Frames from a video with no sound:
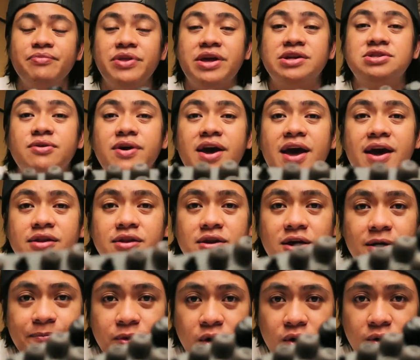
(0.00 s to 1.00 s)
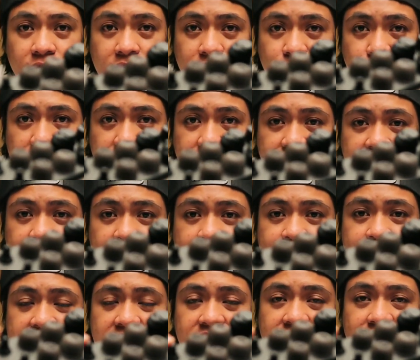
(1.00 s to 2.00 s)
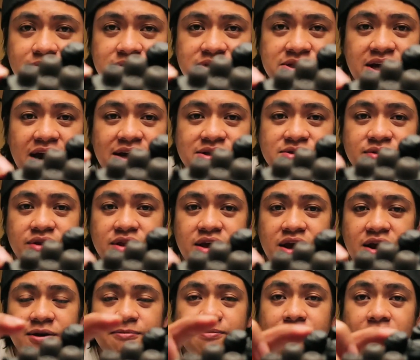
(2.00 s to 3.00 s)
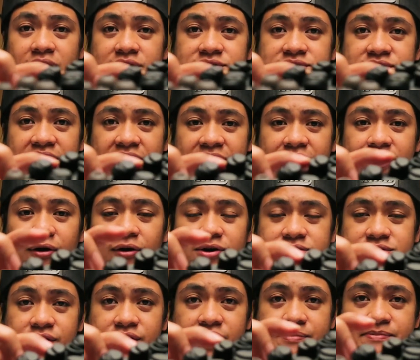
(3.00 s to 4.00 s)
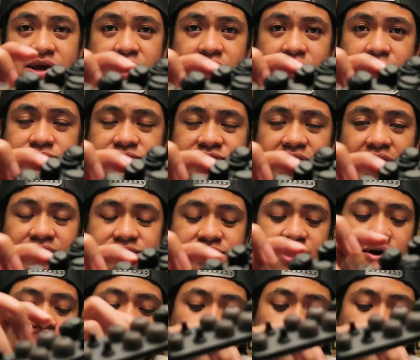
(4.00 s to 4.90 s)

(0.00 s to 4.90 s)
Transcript: And so I ended up going with the medium size on the earbuds and also the medium size